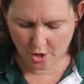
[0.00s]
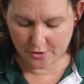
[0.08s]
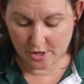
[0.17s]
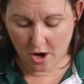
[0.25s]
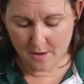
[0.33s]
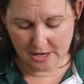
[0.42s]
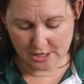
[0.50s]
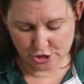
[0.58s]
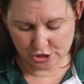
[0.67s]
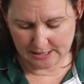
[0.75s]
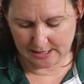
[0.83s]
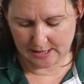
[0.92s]
that I'm
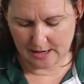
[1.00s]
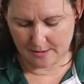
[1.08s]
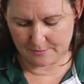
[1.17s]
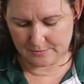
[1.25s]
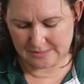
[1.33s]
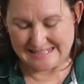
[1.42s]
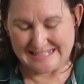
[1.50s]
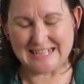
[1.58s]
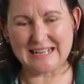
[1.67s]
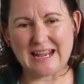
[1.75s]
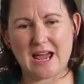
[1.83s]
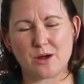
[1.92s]
actually
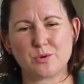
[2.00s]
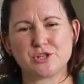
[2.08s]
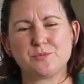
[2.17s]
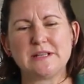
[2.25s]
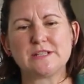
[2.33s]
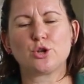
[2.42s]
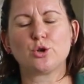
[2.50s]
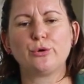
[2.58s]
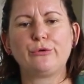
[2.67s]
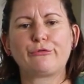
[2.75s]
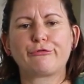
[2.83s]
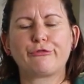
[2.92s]
celiac, which means
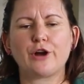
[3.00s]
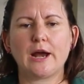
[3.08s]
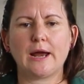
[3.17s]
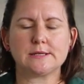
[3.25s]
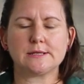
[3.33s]
gluten-free.